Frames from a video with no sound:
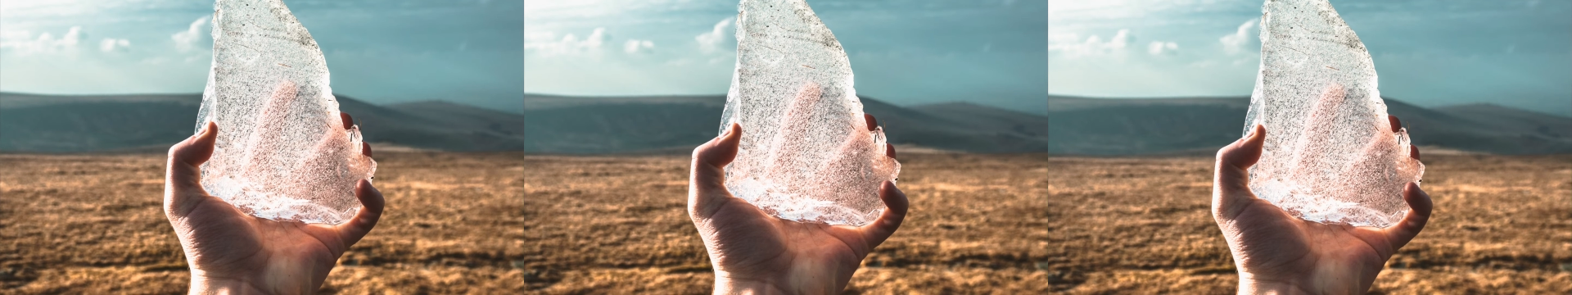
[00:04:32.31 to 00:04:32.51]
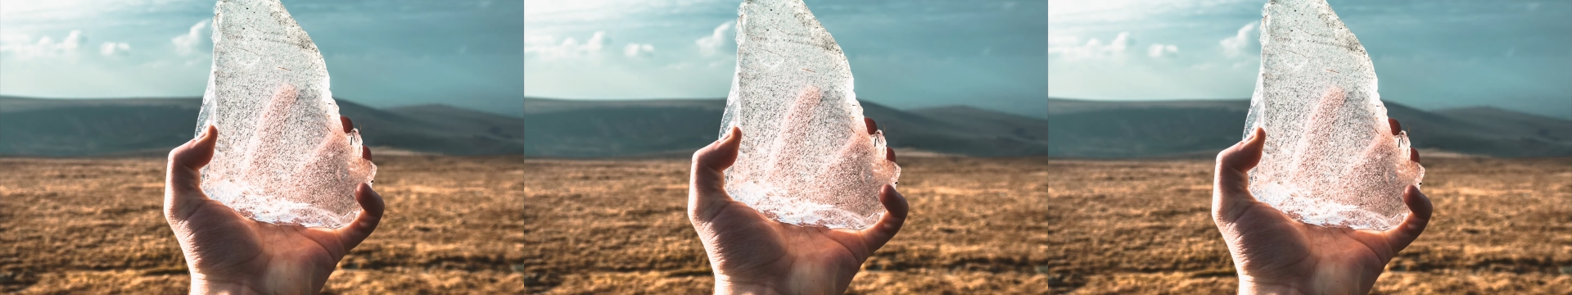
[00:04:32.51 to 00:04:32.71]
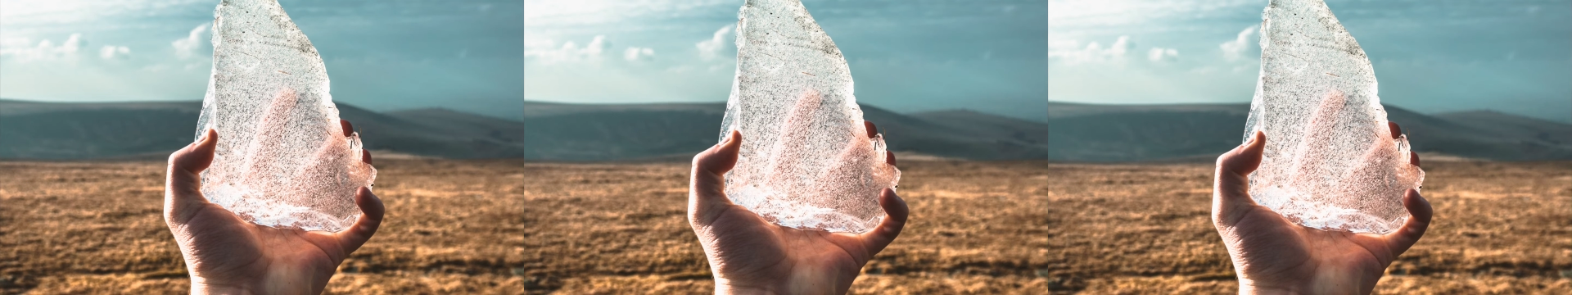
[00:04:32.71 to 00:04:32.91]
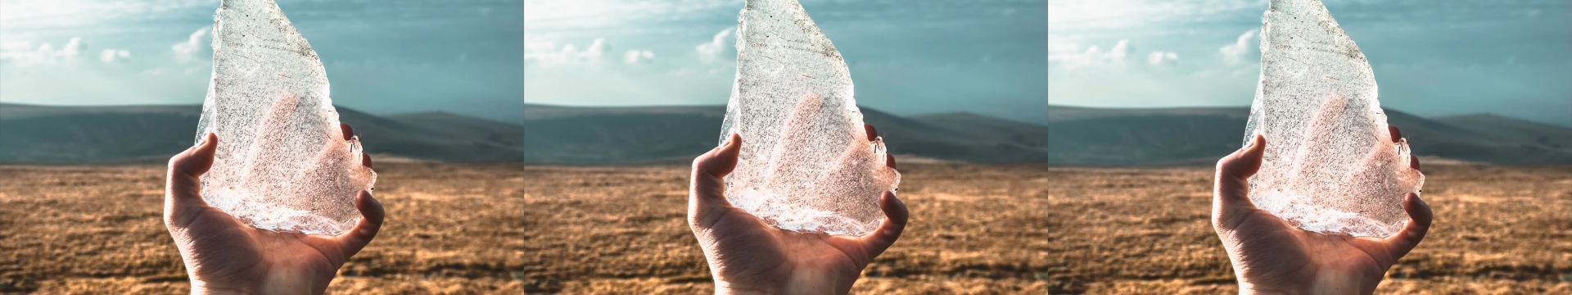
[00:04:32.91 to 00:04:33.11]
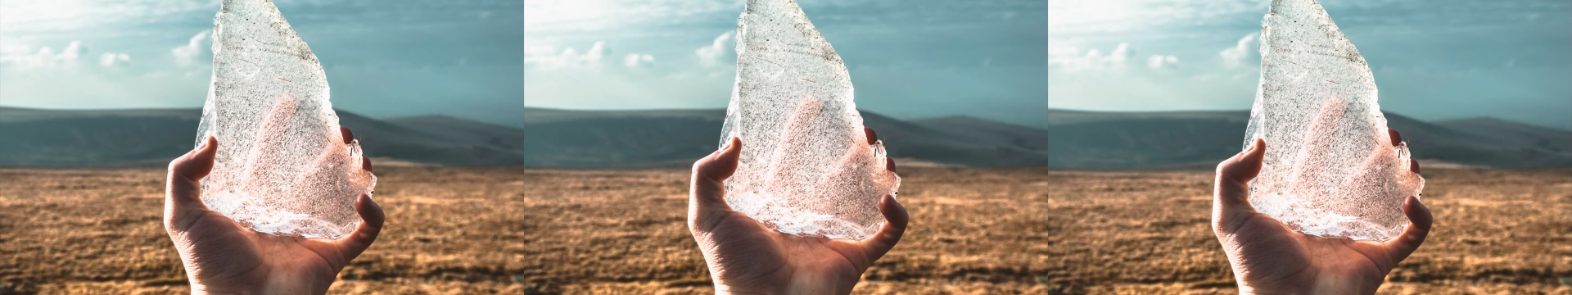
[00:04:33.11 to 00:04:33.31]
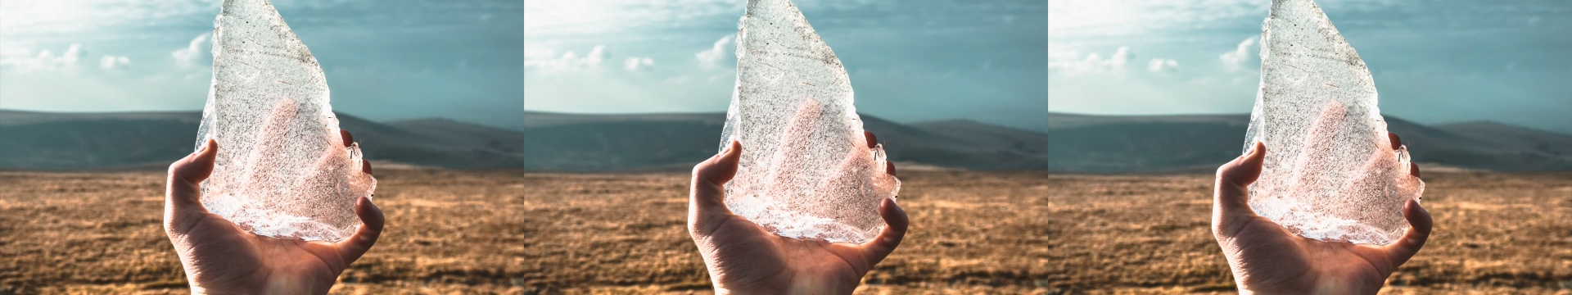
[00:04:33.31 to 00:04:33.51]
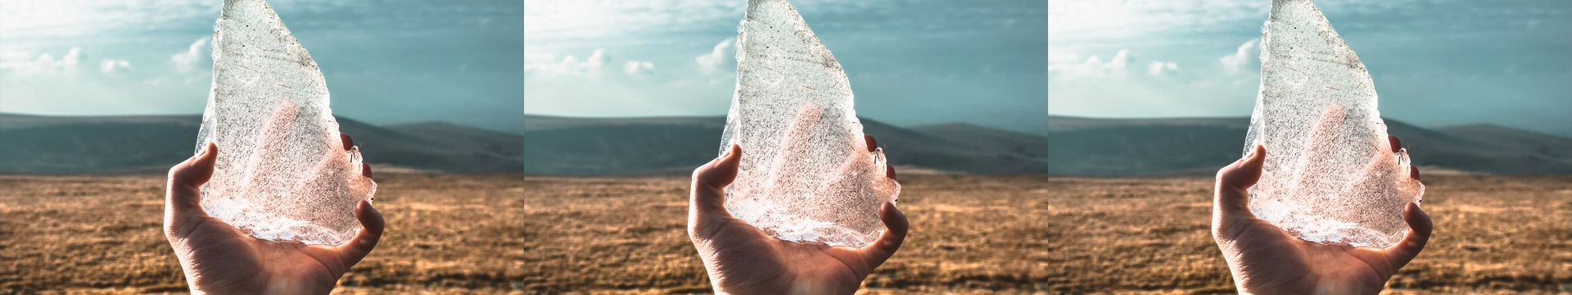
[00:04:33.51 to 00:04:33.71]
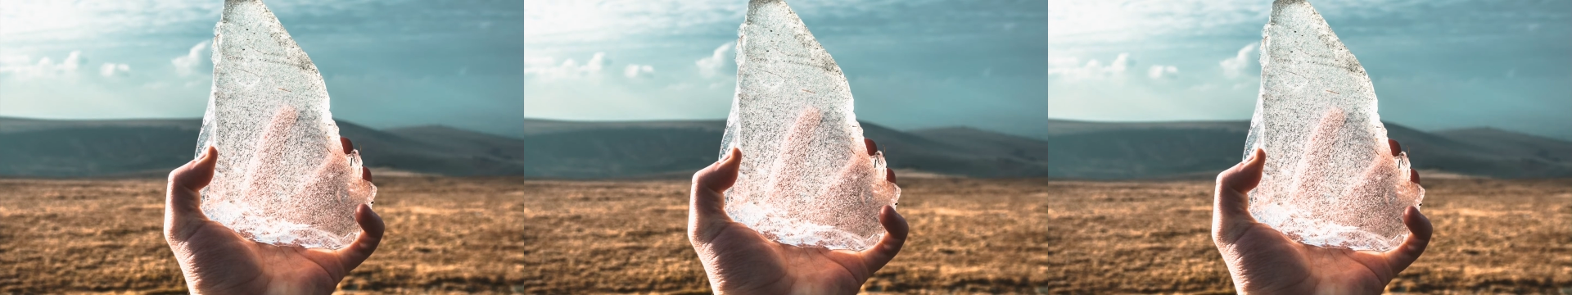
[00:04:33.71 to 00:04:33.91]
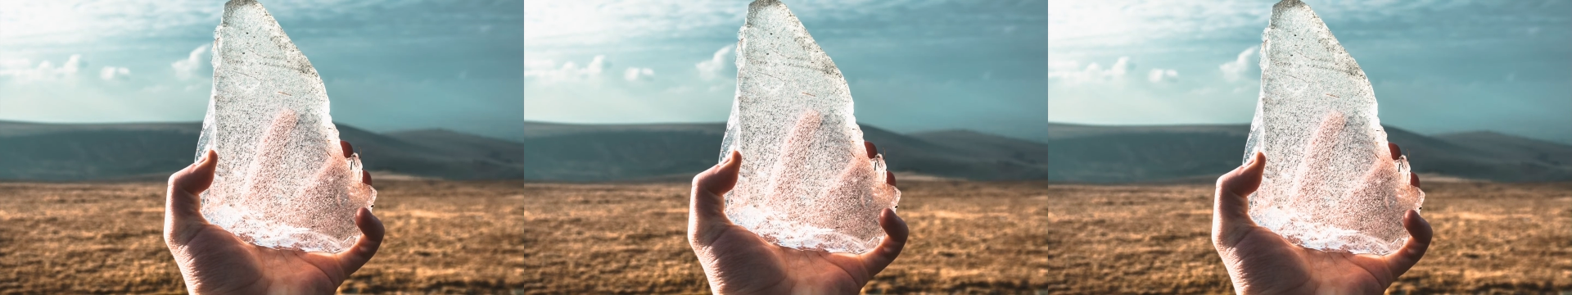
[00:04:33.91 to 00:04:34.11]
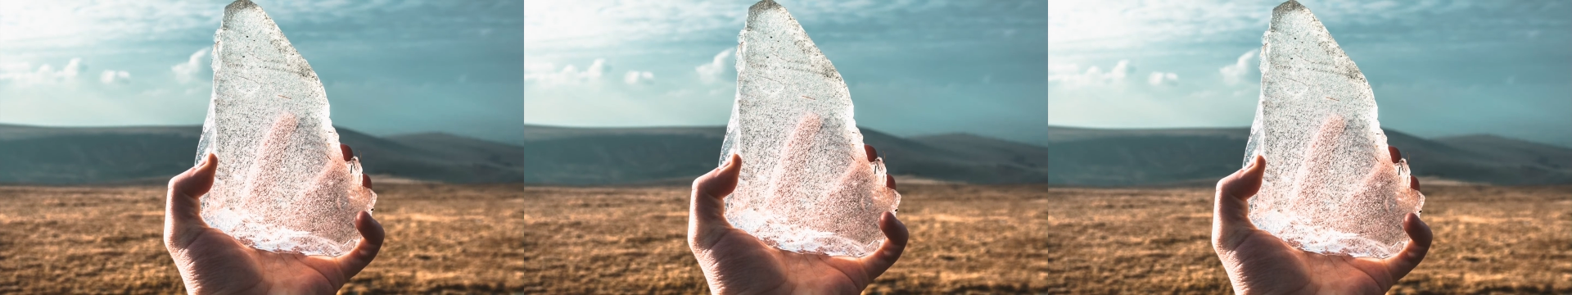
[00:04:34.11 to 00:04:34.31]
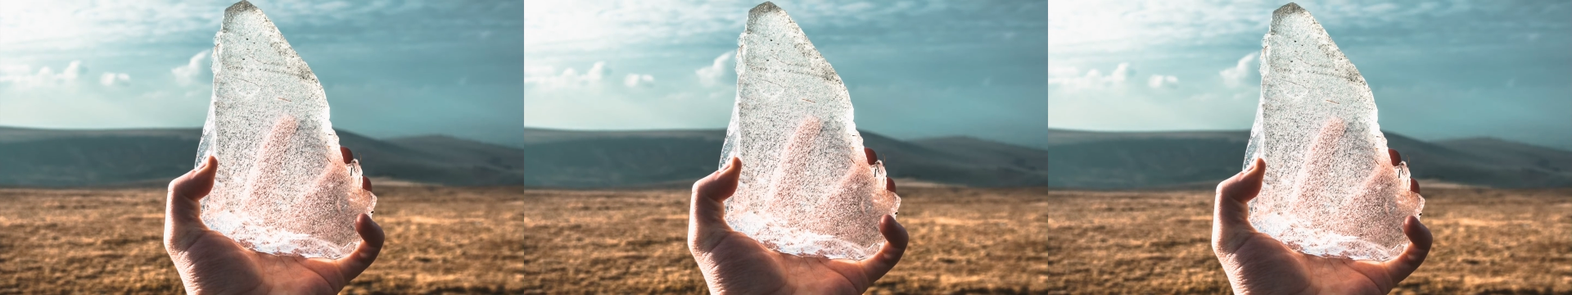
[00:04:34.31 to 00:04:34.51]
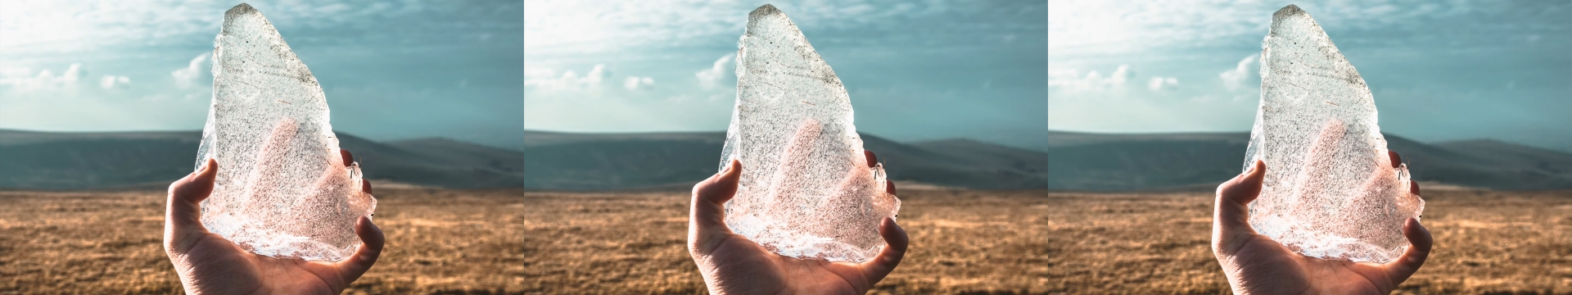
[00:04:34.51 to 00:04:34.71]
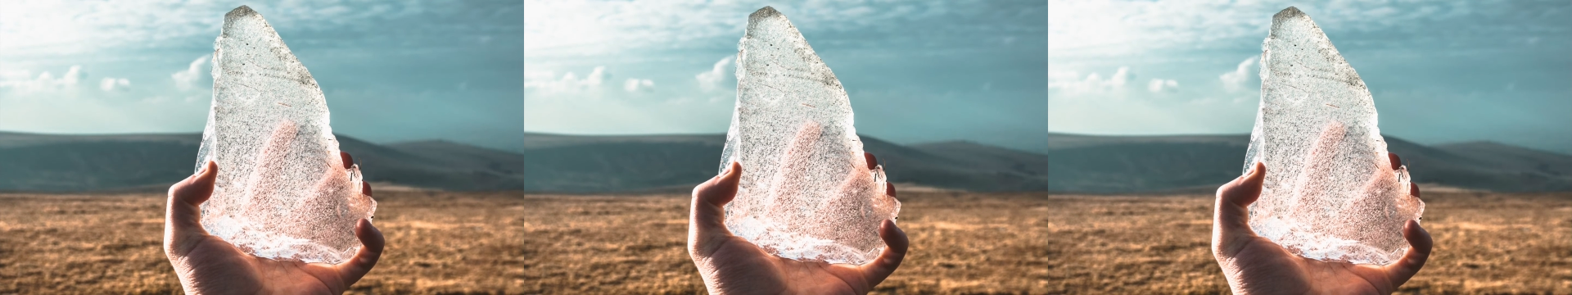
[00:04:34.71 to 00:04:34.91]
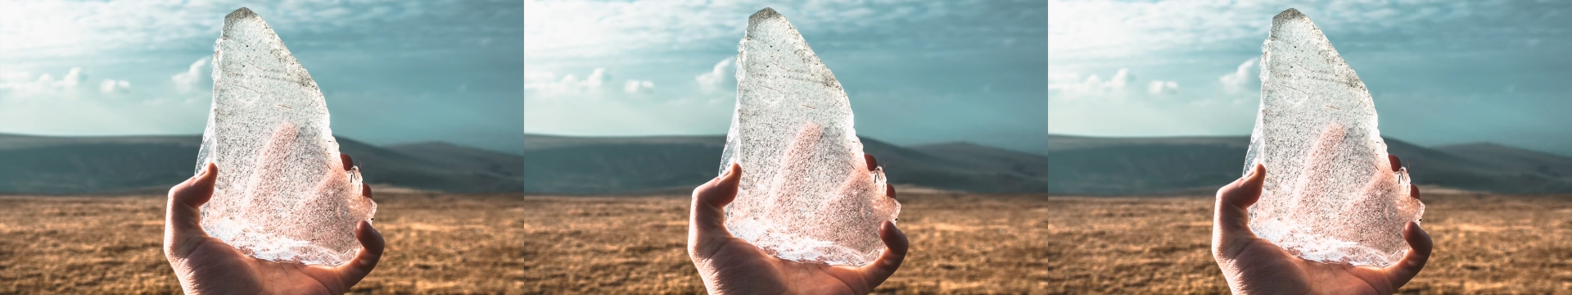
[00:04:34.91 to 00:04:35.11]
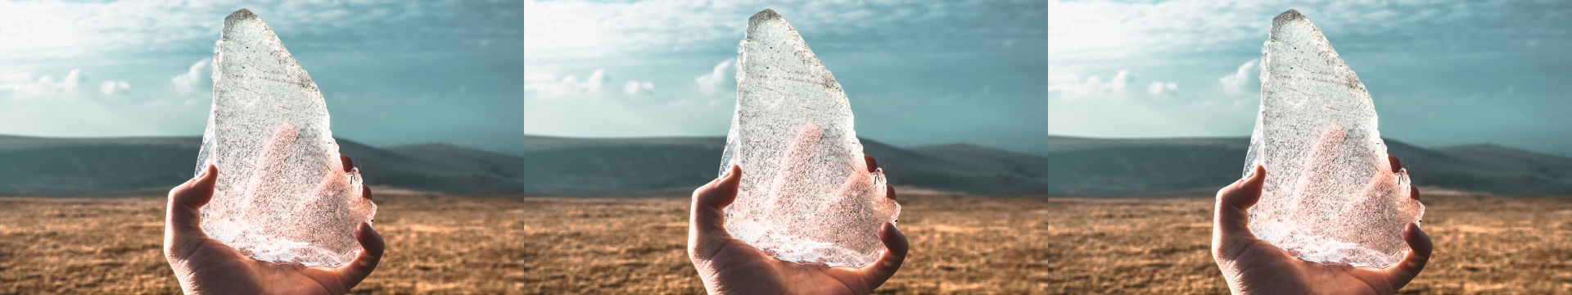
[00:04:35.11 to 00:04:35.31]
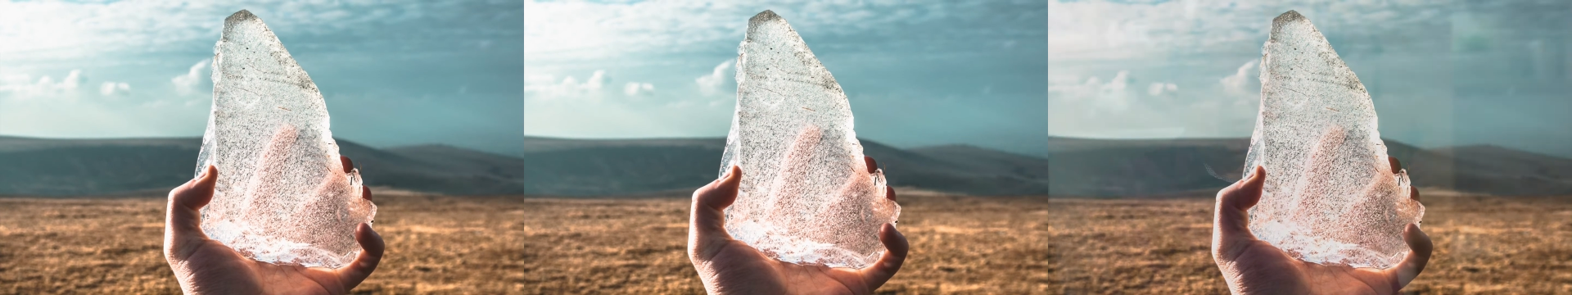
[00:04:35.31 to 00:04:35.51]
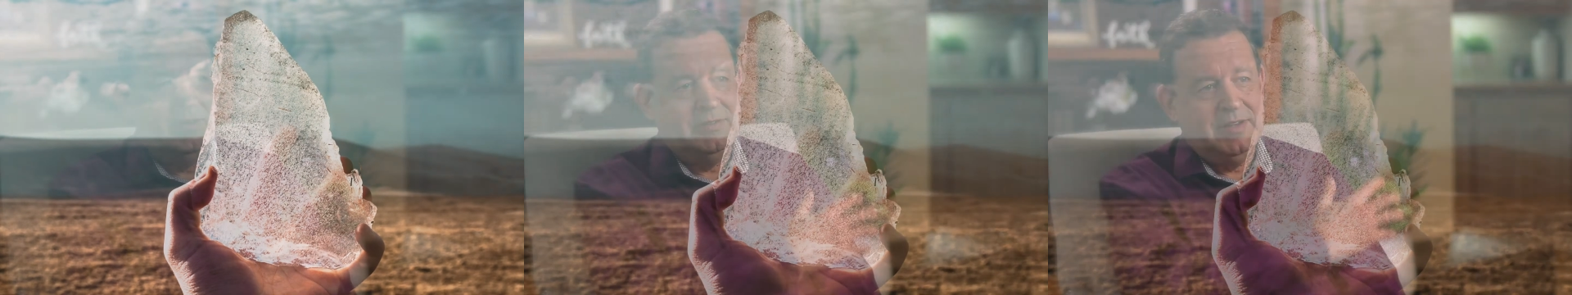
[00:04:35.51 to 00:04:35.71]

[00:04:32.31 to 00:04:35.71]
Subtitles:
No face is visible, so there are no lips to read.